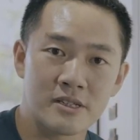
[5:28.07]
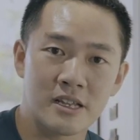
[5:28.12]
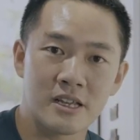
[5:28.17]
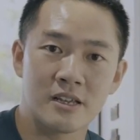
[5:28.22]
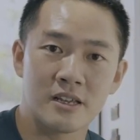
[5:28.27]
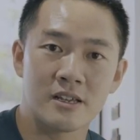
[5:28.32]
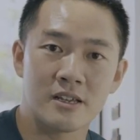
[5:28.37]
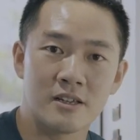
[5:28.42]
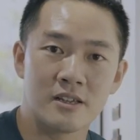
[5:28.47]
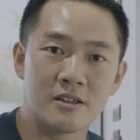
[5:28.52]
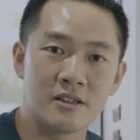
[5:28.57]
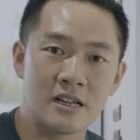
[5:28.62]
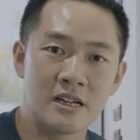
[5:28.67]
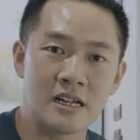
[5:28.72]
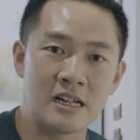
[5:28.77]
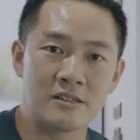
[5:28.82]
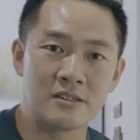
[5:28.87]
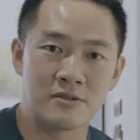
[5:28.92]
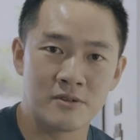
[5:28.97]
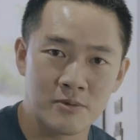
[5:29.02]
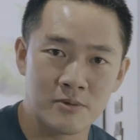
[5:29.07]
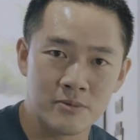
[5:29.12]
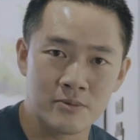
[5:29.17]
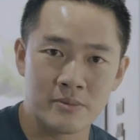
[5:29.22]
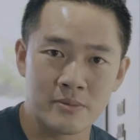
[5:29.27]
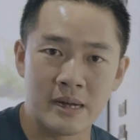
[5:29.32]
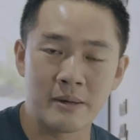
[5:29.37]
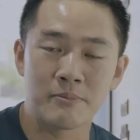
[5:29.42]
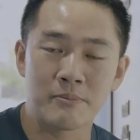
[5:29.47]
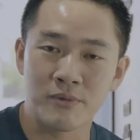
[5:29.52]
they
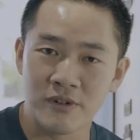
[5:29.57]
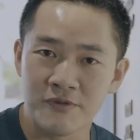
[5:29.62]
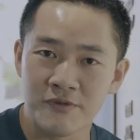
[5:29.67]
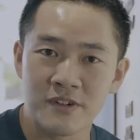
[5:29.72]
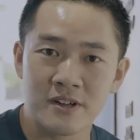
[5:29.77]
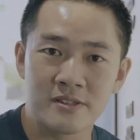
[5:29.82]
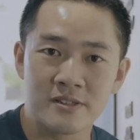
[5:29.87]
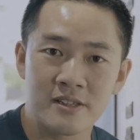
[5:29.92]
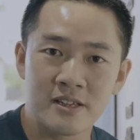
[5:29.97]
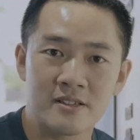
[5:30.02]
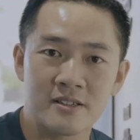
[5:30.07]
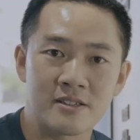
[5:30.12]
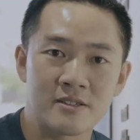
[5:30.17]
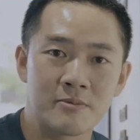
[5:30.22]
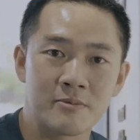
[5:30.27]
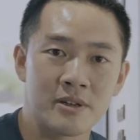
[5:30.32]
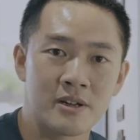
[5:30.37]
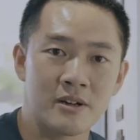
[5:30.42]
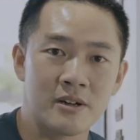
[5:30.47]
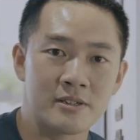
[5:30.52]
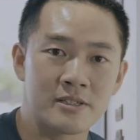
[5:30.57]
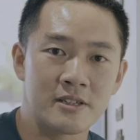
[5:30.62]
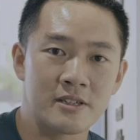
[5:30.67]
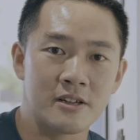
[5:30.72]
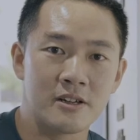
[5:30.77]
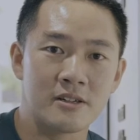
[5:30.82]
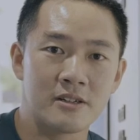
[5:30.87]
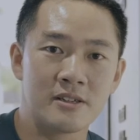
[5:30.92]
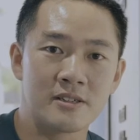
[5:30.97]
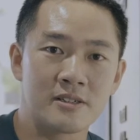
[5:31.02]
might prefer this because
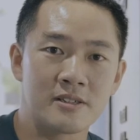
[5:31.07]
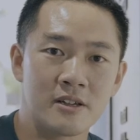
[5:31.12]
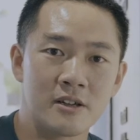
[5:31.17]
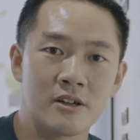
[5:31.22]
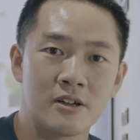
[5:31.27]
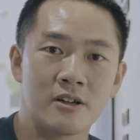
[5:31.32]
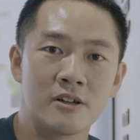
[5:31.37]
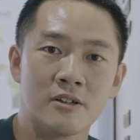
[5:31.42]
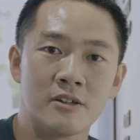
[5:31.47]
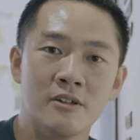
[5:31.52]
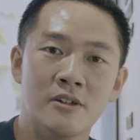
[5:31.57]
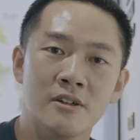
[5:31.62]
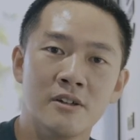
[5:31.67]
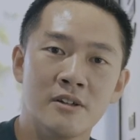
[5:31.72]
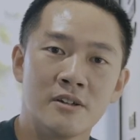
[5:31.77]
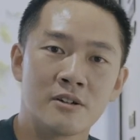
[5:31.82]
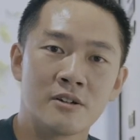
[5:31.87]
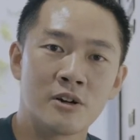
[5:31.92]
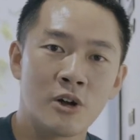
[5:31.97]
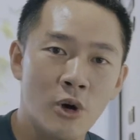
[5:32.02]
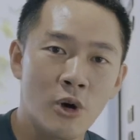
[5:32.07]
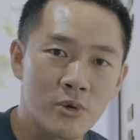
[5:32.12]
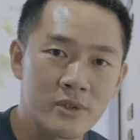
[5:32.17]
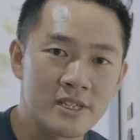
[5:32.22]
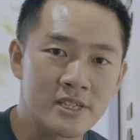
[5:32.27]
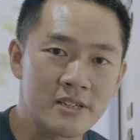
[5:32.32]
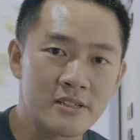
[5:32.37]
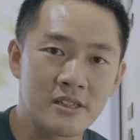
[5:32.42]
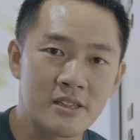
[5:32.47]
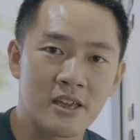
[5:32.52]
it's a
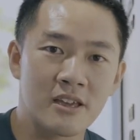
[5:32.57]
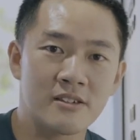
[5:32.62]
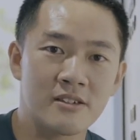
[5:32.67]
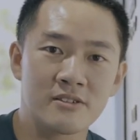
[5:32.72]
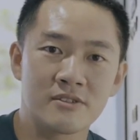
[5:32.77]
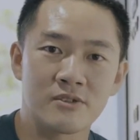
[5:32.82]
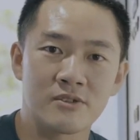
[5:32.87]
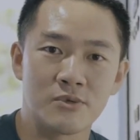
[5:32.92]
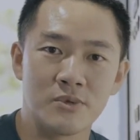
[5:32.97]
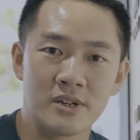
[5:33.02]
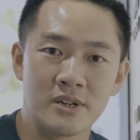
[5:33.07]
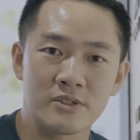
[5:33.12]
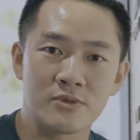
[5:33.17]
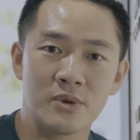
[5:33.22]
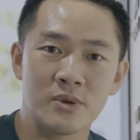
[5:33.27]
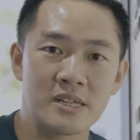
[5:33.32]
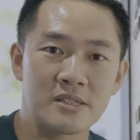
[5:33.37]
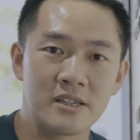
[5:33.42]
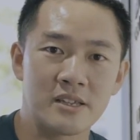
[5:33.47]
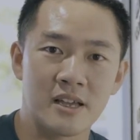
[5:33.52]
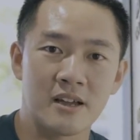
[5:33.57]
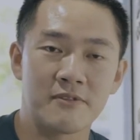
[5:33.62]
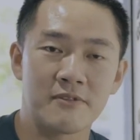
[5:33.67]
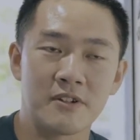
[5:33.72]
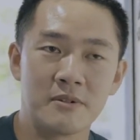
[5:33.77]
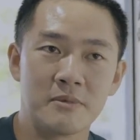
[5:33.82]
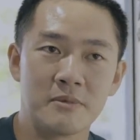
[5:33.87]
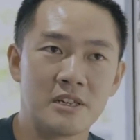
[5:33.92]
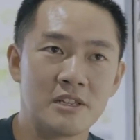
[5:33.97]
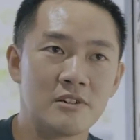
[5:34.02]
closer taste towards what they are
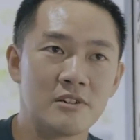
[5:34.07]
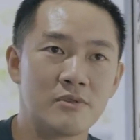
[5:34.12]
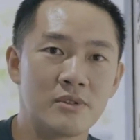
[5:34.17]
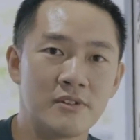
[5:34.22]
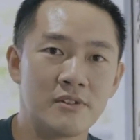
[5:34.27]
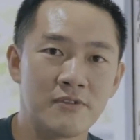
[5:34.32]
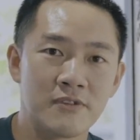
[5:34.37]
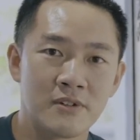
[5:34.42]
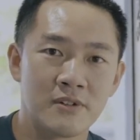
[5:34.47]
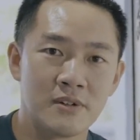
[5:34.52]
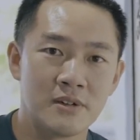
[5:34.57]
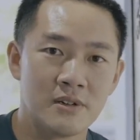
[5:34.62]
familiar with,